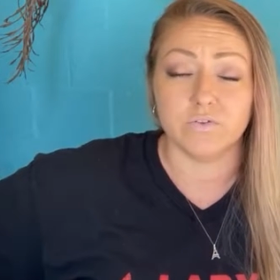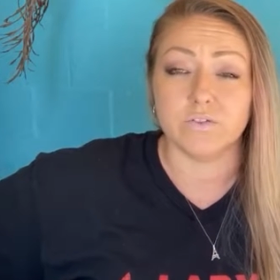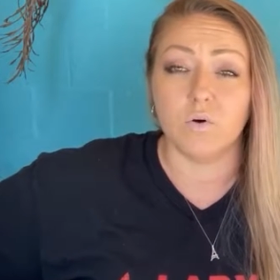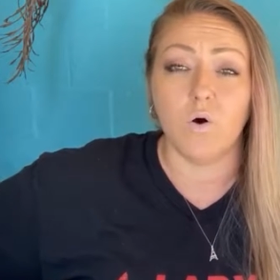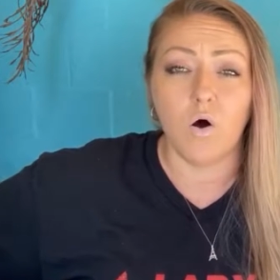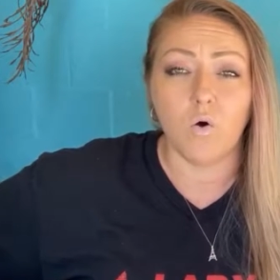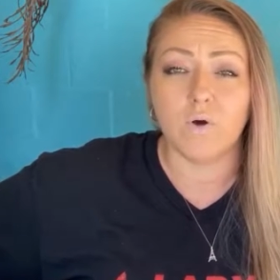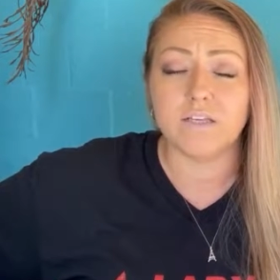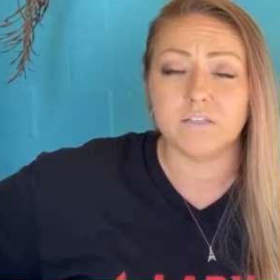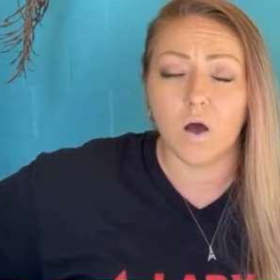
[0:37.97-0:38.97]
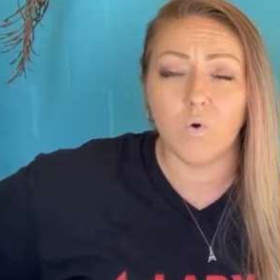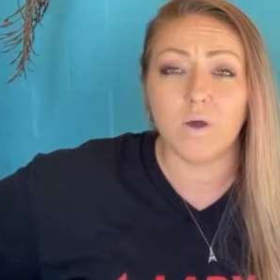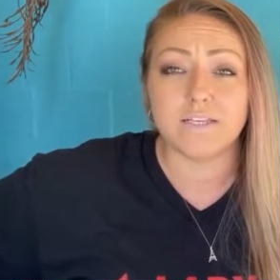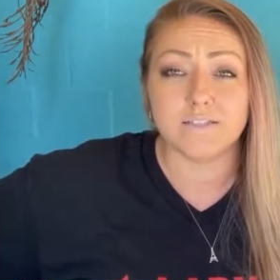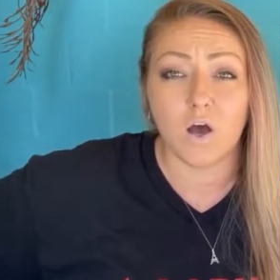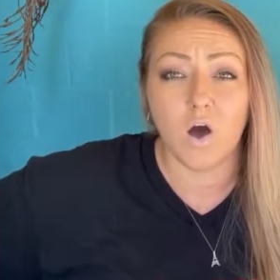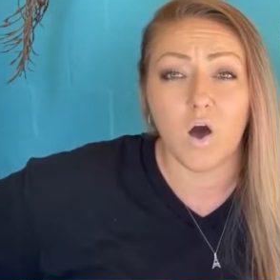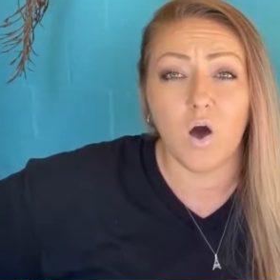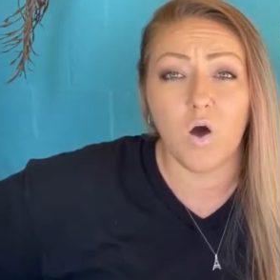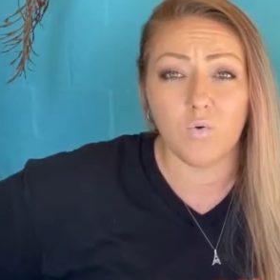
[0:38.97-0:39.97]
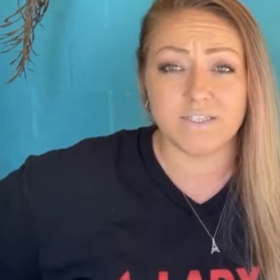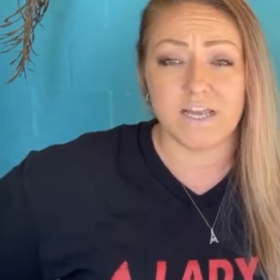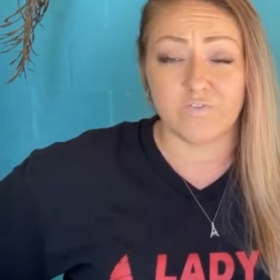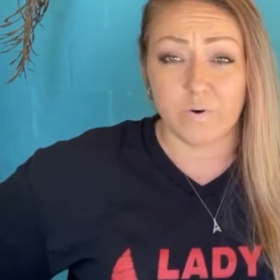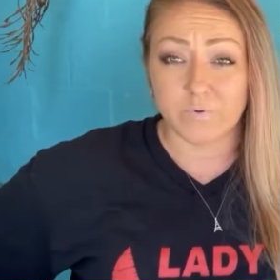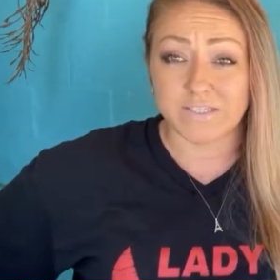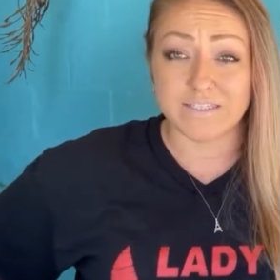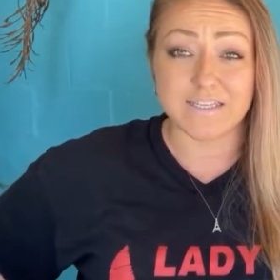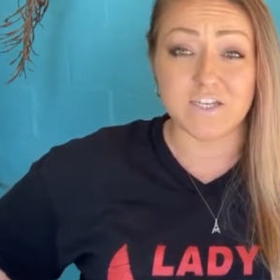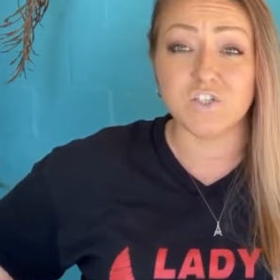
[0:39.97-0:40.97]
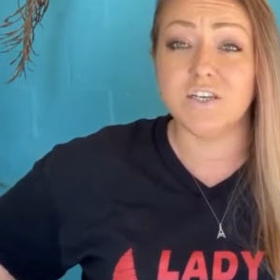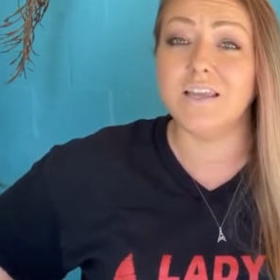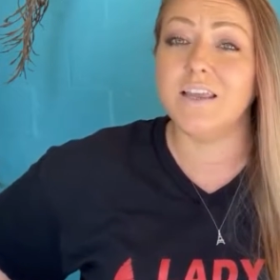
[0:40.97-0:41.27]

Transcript: So always, always, always have representation,